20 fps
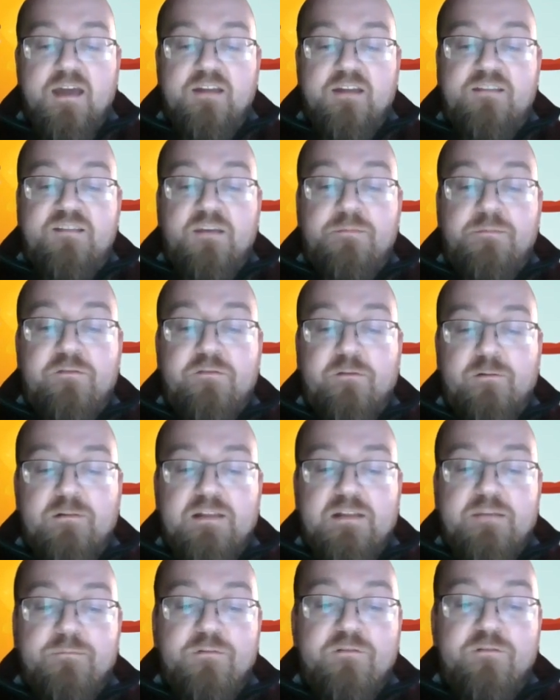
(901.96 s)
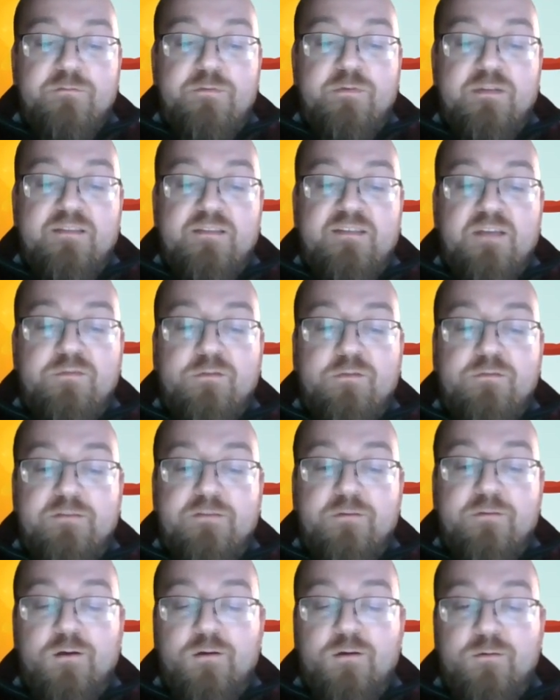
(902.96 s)
and subsequently moved between several
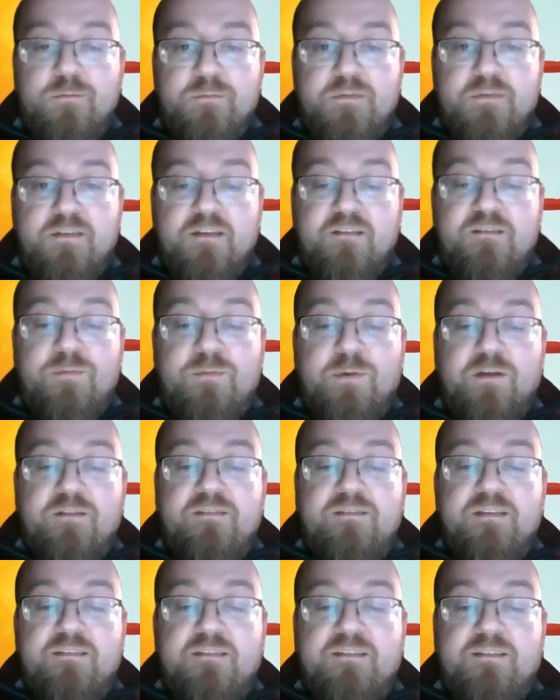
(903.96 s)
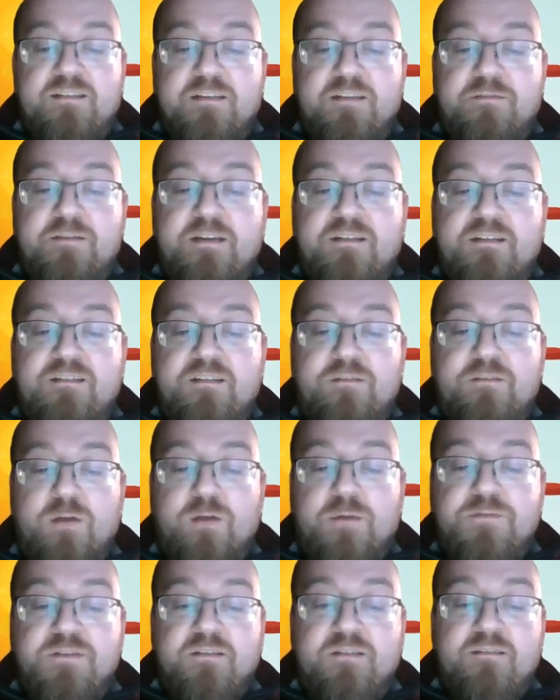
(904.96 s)
different homes, experiencing significant
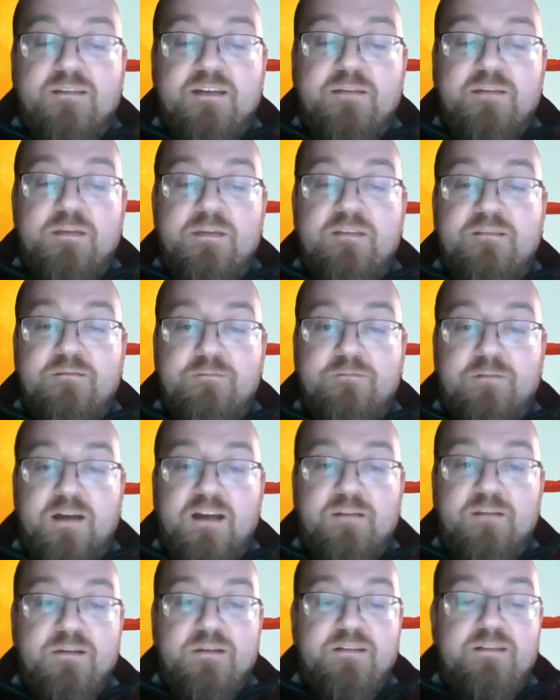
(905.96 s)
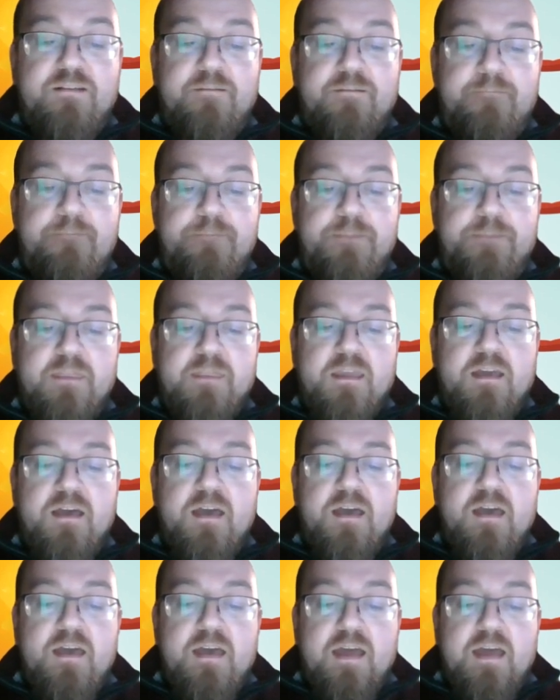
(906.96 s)
disruptions in his environment
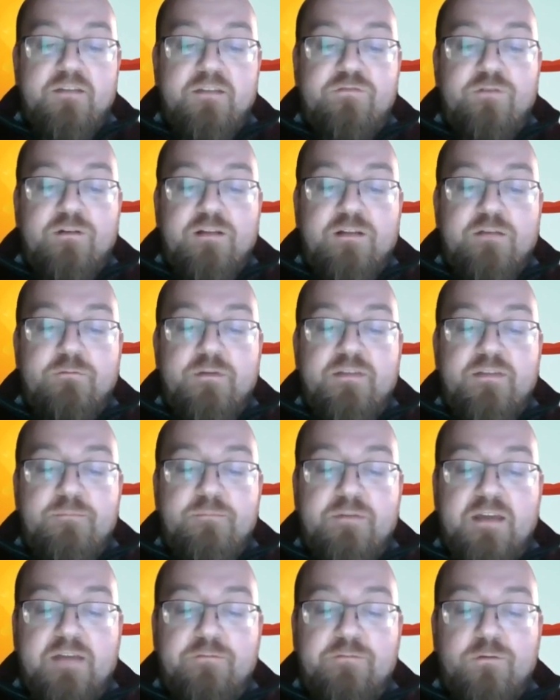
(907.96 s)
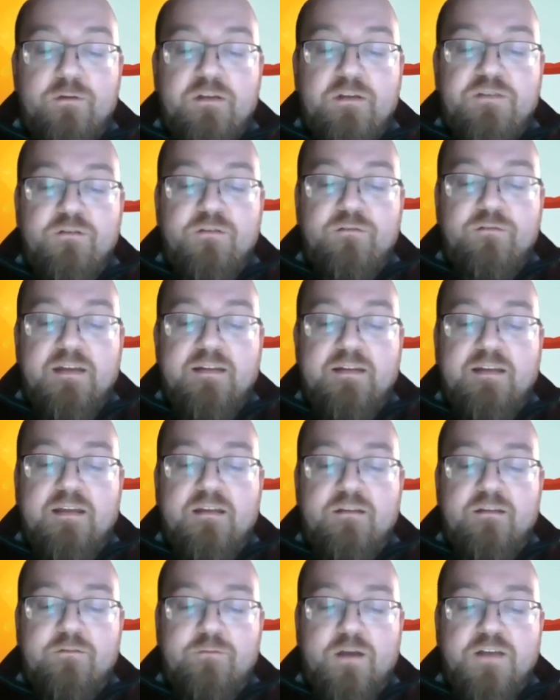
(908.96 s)
and struggling with his behavior issues and
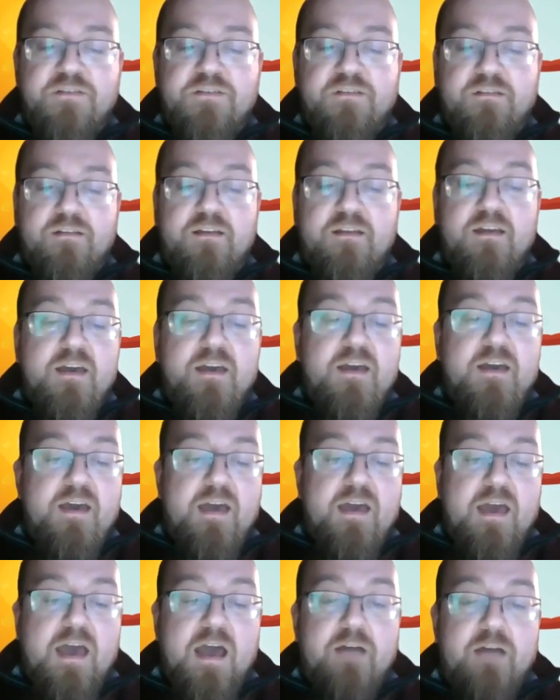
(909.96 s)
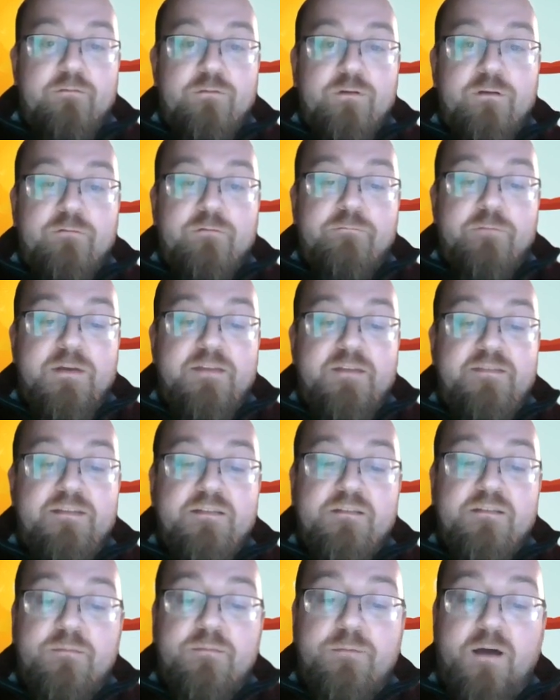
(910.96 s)
aggression. However, a
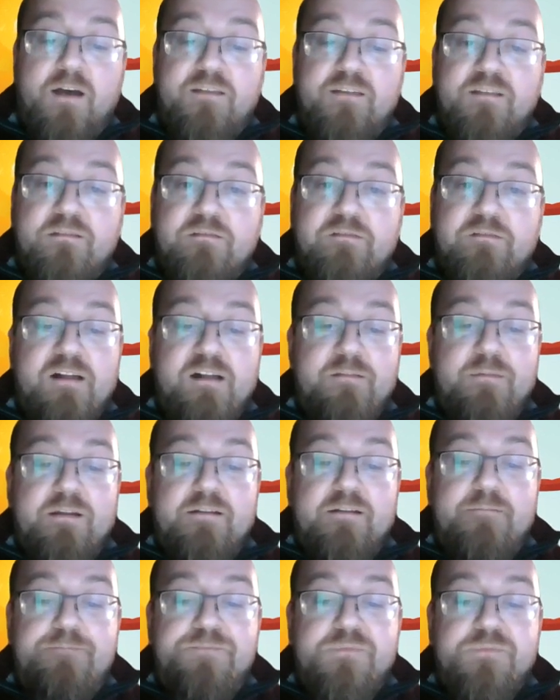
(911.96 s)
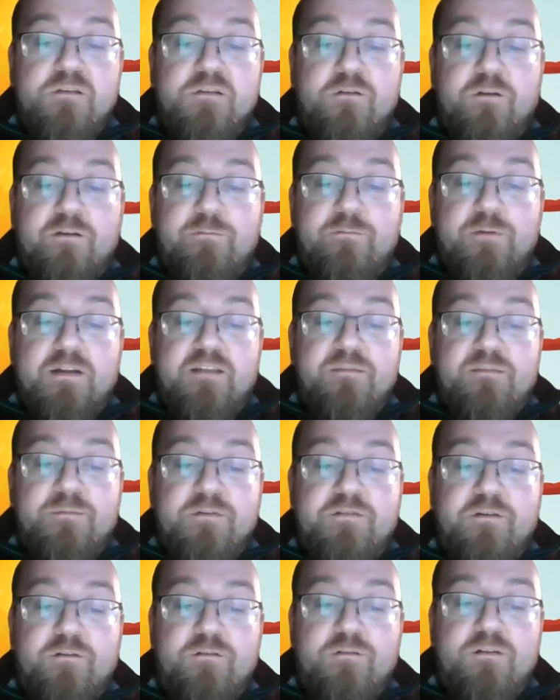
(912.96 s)
recent positive development occurred when his
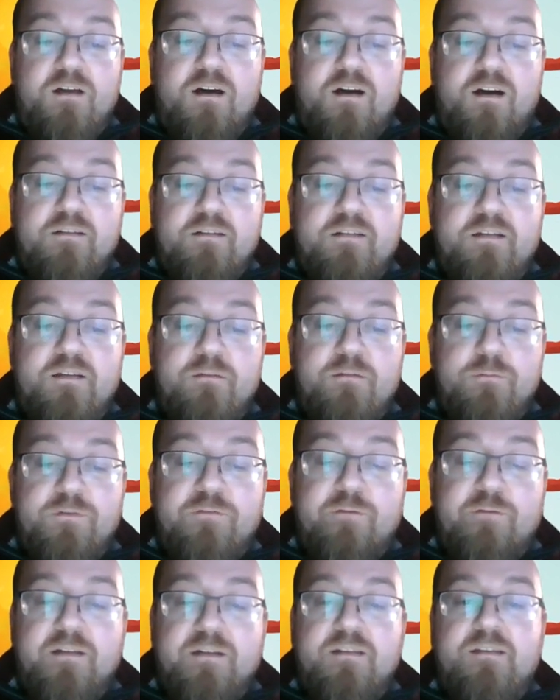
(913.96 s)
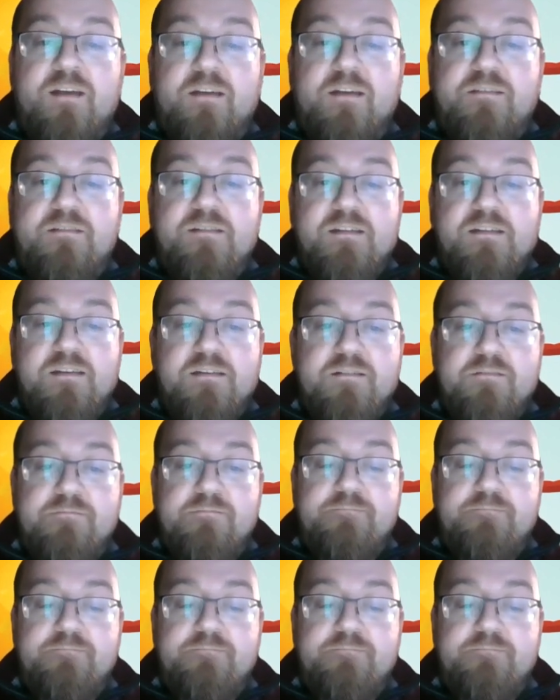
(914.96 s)
maternal aunt was granted custody.